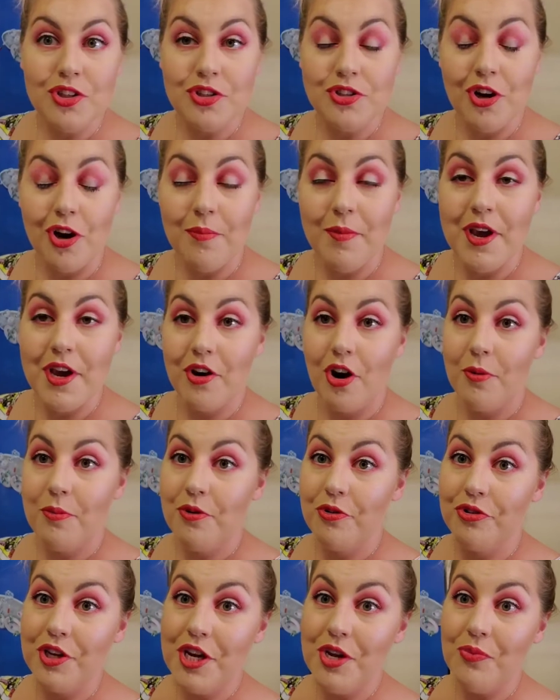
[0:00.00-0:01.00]
start making our
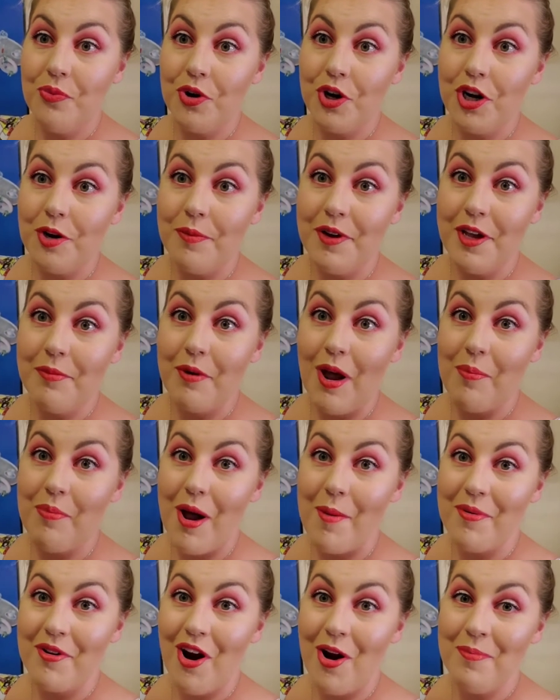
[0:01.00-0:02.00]
poutine, we're gonna begin by
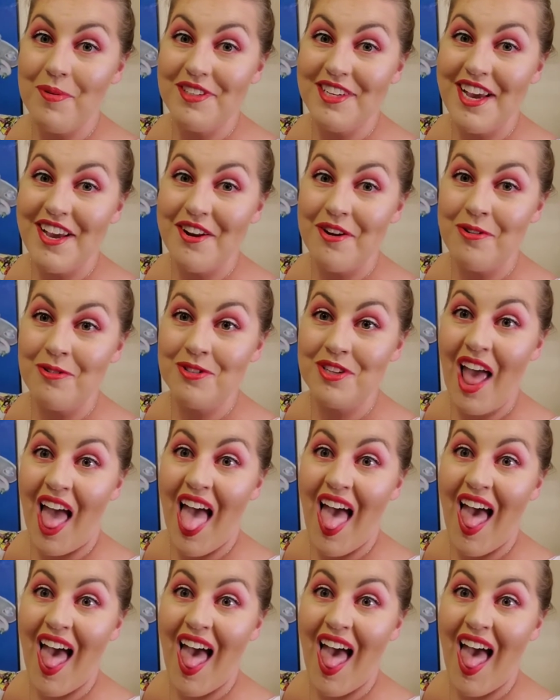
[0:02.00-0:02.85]
prepping our potatoes.